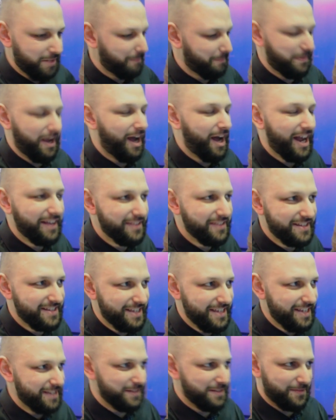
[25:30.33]
behind the
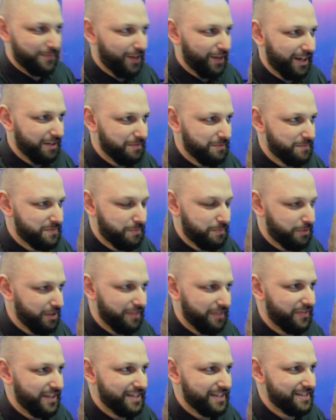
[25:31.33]
scenes fucking
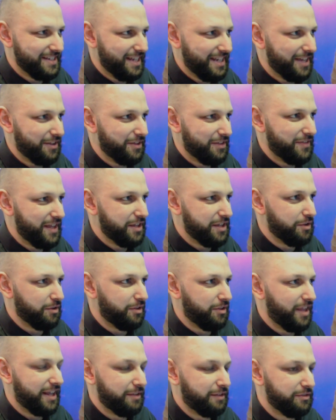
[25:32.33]
putting things together, that you
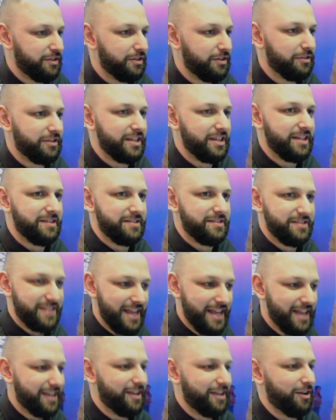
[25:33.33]
were like literally
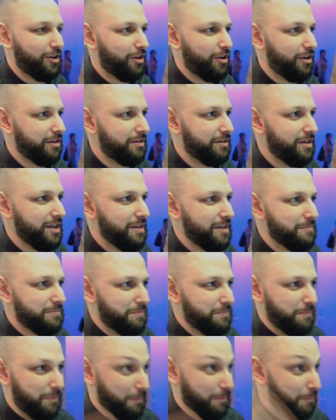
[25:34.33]
taking on
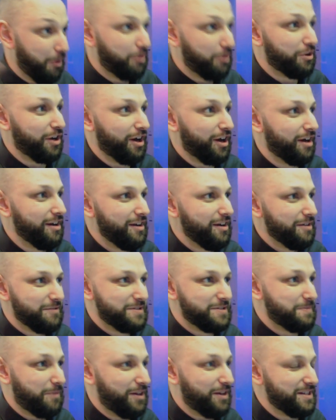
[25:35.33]
promoter
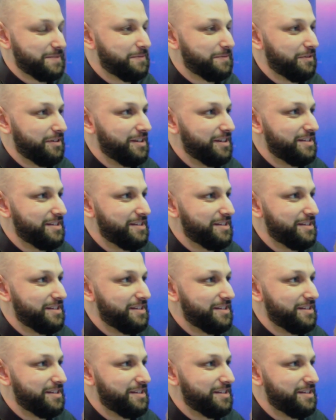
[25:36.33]
responsibilities.